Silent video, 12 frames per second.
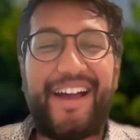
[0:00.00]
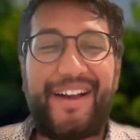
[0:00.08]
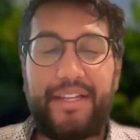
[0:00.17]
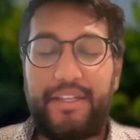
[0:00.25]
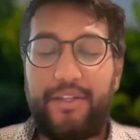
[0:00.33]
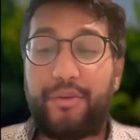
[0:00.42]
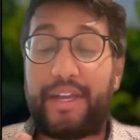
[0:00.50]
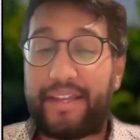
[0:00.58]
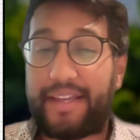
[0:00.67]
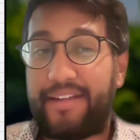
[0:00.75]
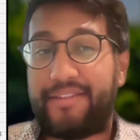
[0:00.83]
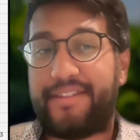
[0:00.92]
but you
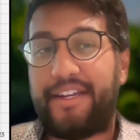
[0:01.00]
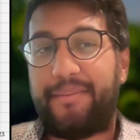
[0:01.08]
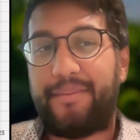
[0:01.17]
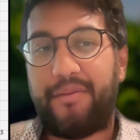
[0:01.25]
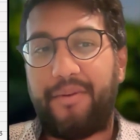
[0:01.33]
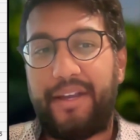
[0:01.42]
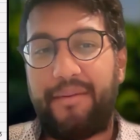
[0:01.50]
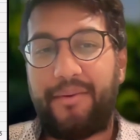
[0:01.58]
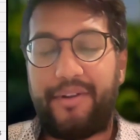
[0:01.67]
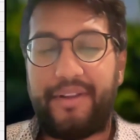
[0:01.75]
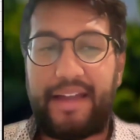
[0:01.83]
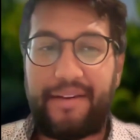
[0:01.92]
can get it set up in a way
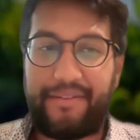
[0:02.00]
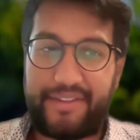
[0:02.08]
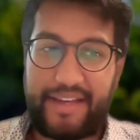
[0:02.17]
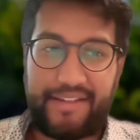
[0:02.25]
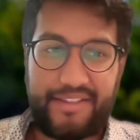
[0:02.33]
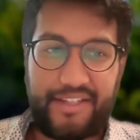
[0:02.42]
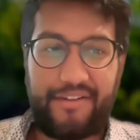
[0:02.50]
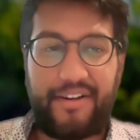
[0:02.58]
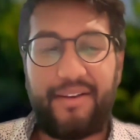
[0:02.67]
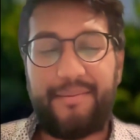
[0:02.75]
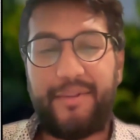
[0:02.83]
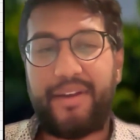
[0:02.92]
where you have it that
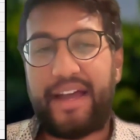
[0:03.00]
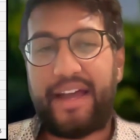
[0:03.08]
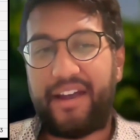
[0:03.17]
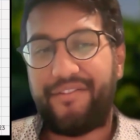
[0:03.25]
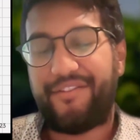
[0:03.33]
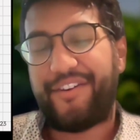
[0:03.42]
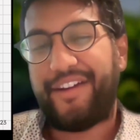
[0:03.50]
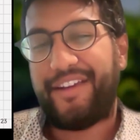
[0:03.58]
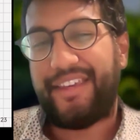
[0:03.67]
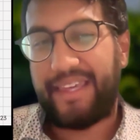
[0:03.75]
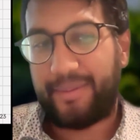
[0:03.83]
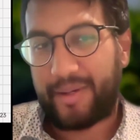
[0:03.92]
CRM, you have
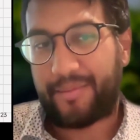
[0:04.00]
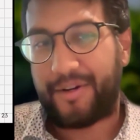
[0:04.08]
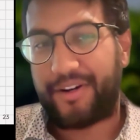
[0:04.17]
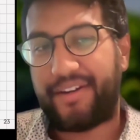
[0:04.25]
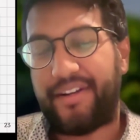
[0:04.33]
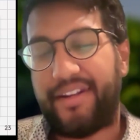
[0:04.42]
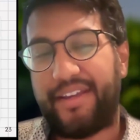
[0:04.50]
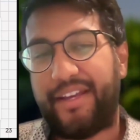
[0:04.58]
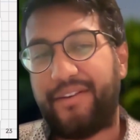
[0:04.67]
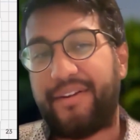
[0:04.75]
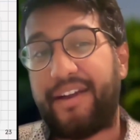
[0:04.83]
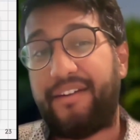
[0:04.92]
email
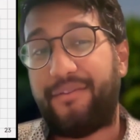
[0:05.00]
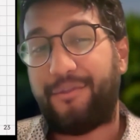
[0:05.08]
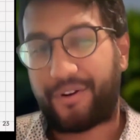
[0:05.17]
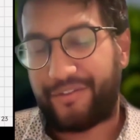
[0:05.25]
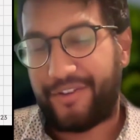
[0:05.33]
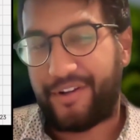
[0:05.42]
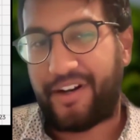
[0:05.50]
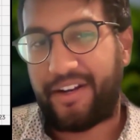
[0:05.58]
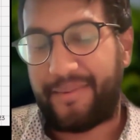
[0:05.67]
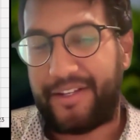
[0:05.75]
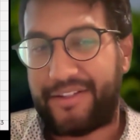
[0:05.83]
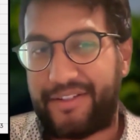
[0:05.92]
marketing, and you have workflow
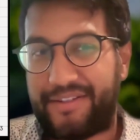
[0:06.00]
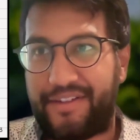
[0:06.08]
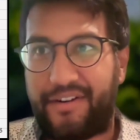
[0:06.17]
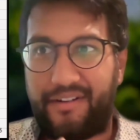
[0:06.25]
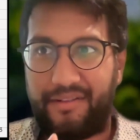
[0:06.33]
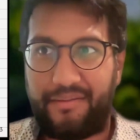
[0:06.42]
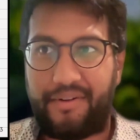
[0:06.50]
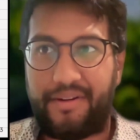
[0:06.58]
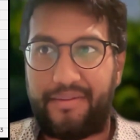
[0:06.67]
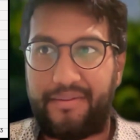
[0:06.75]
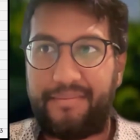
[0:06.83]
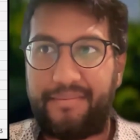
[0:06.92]
automations all in
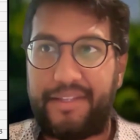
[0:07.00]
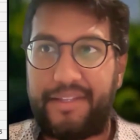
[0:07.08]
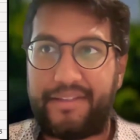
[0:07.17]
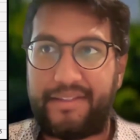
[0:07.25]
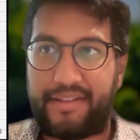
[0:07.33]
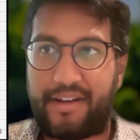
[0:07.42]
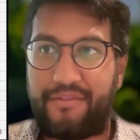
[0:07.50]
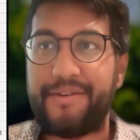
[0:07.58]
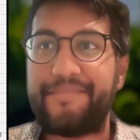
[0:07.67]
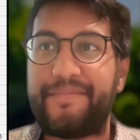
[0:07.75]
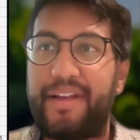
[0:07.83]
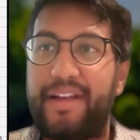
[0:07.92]
one piece of
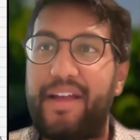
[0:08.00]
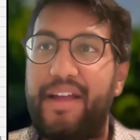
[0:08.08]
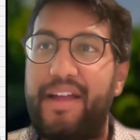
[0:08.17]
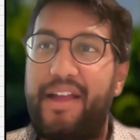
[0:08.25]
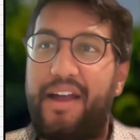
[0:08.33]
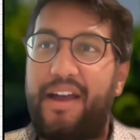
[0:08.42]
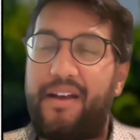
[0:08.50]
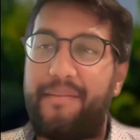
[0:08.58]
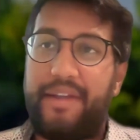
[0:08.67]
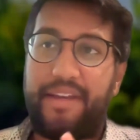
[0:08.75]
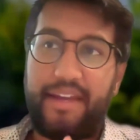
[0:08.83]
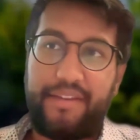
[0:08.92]
software.
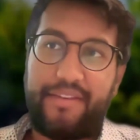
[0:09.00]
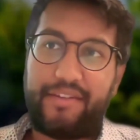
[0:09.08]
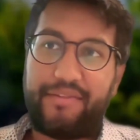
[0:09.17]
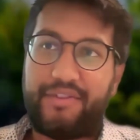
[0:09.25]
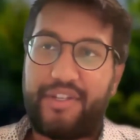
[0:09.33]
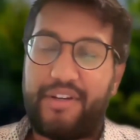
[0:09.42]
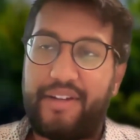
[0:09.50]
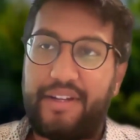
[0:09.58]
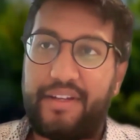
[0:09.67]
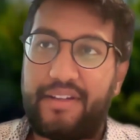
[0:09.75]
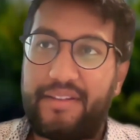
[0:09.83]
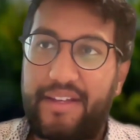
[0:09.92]
And yeah, thanks for
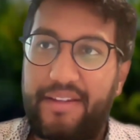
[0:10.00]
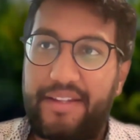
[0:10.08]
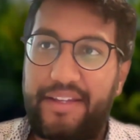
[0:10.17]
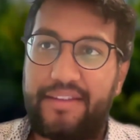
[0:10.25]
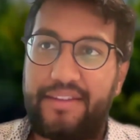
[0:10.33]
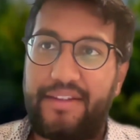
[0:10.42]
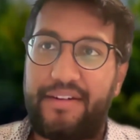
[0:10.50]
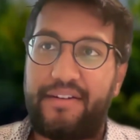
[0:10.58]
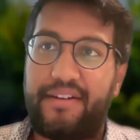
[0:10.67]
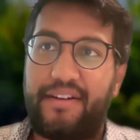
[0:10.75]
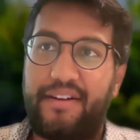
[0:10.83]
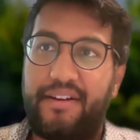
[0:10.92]
sharing that link
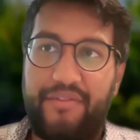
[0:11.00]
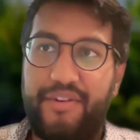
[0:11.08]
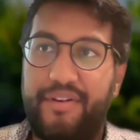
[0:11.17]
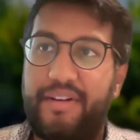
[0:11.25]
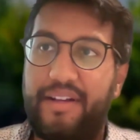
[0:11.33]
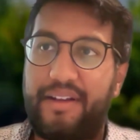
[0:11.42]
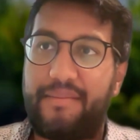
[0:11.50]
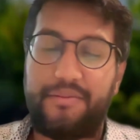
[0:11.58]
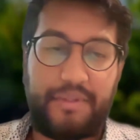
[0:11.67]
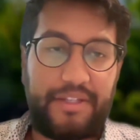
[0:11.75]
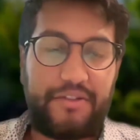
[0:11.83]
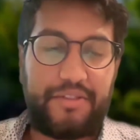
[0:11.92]
there, Buffer.
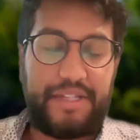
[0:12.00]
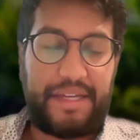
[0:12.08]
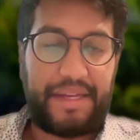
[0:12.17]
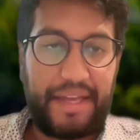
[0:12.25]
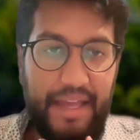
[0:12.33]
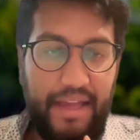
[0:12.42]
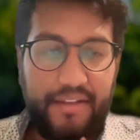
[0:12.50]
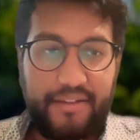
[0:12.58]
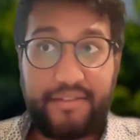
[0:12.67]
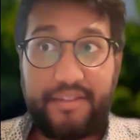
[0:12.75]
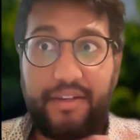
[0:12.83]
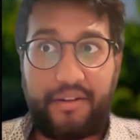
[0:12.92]
It's really interesting
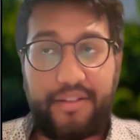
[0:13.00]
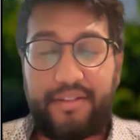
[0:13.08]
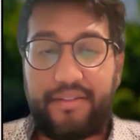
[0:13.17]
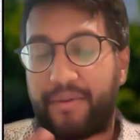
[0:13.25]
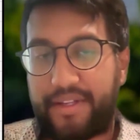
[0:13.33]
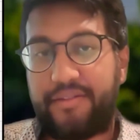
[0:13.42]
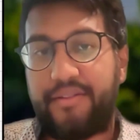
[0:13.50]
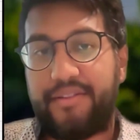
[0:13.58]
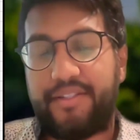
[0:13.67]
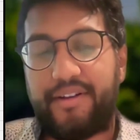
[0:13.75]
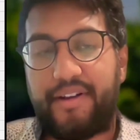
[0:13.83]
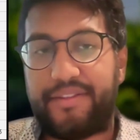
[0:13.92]
to see all the great
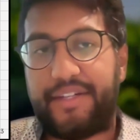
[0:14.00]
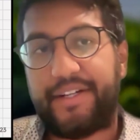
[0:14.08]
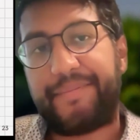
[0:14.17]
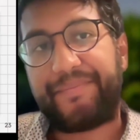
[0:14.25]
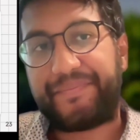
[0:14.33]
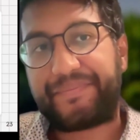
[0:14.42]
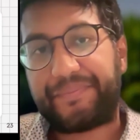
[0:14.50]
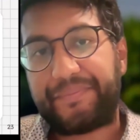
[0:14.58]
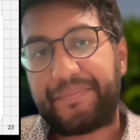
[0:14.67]
tools that are out there.